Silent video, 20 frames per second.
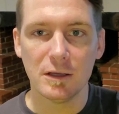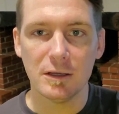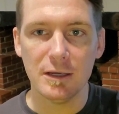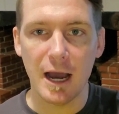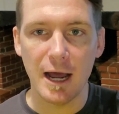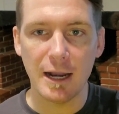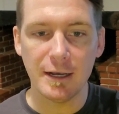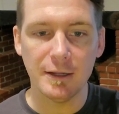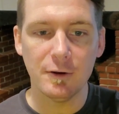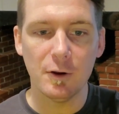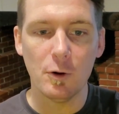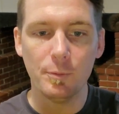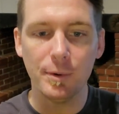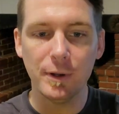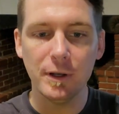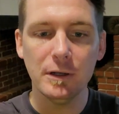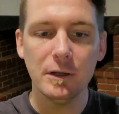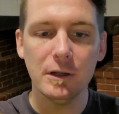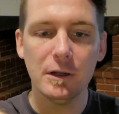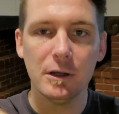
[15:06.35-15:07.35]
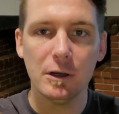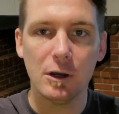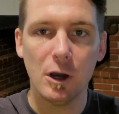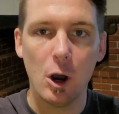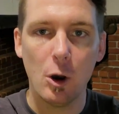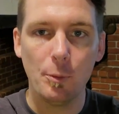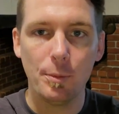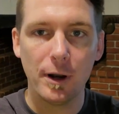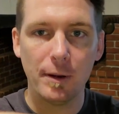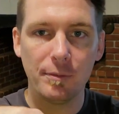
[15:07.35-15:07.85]
got it open
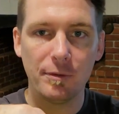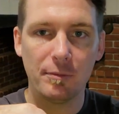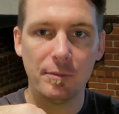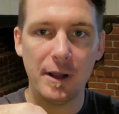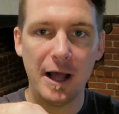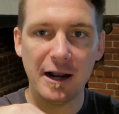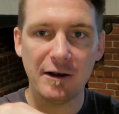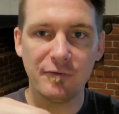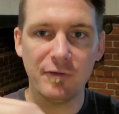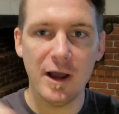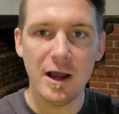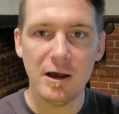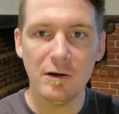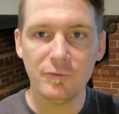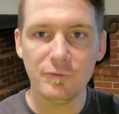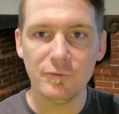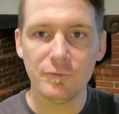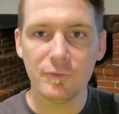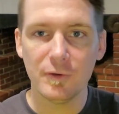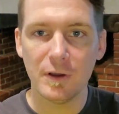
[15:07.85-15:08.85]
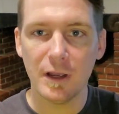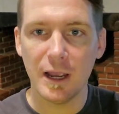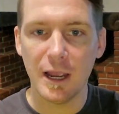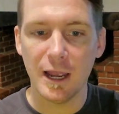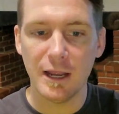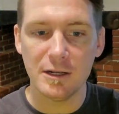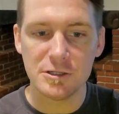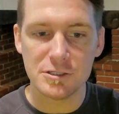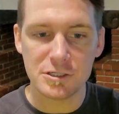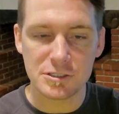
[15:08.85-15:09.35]
up the black valve,
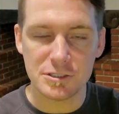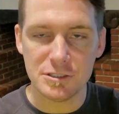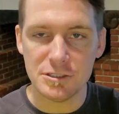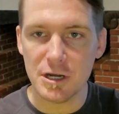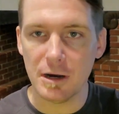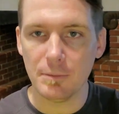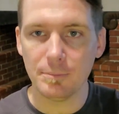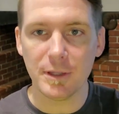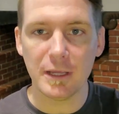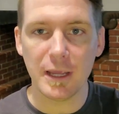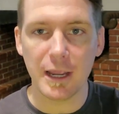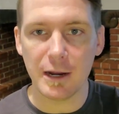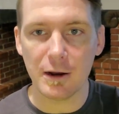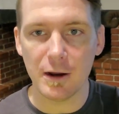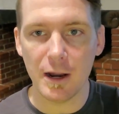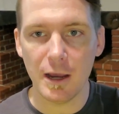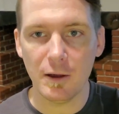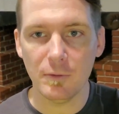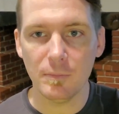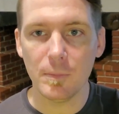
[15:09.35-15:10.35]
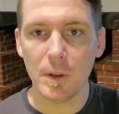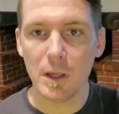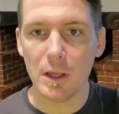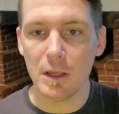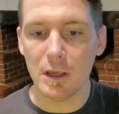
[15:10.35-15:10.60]
and it's just dumping air out.